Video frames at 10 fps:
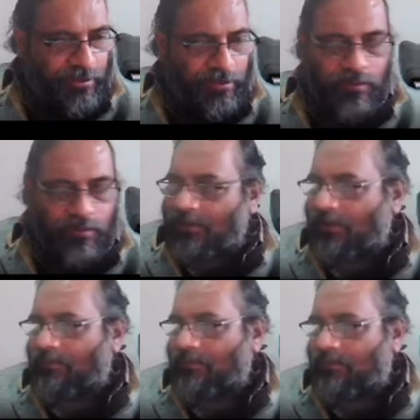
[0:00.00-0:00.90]

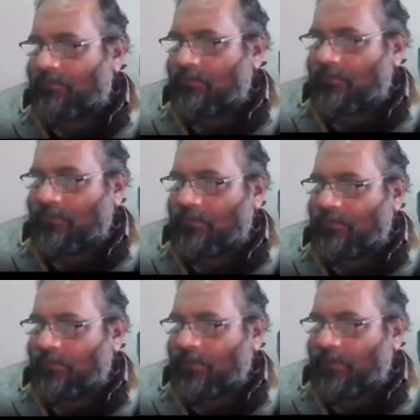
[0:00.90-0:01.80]

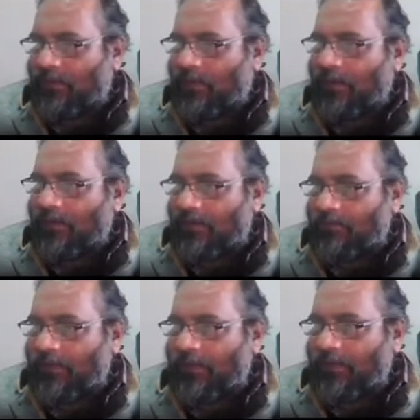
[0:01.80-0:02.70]
Ecosystem as the literal
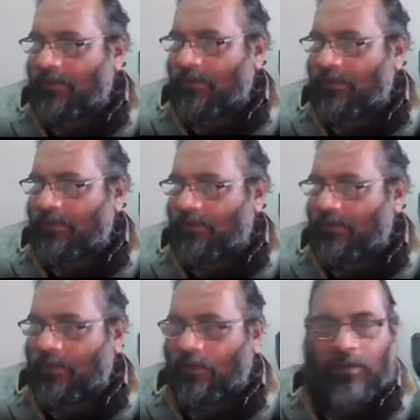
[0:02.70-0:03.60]
meaning
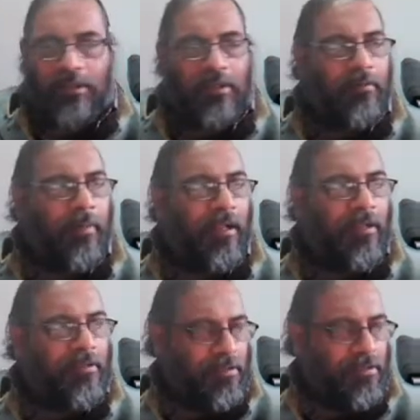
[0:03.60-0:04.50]
ecological
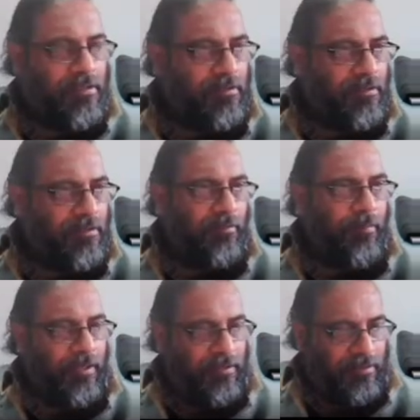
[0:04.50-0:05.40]
balances. It
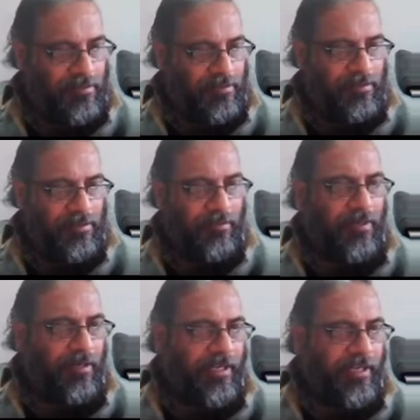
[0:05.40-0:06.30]
makes some
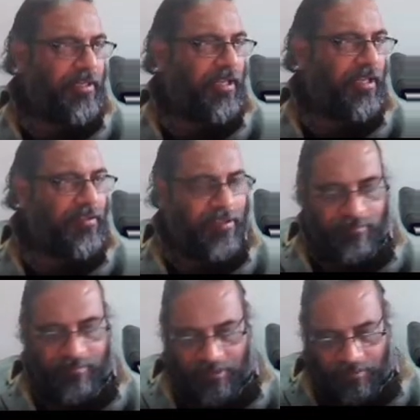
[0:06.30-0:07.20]
kind, nature has
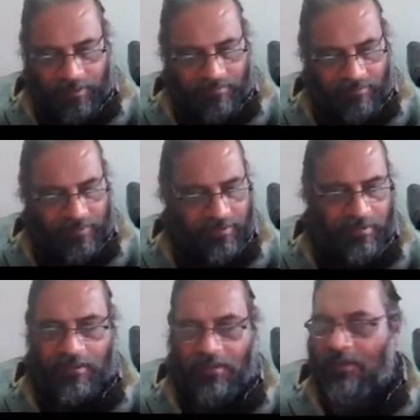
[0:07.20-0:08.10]
some inbuilt
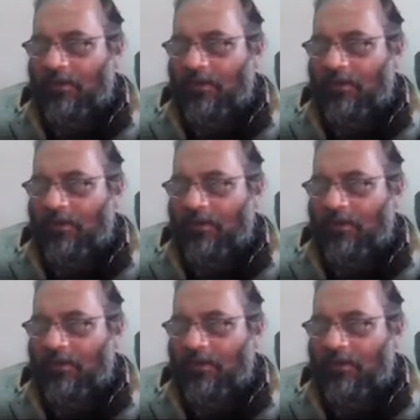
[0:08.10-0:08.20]
feature.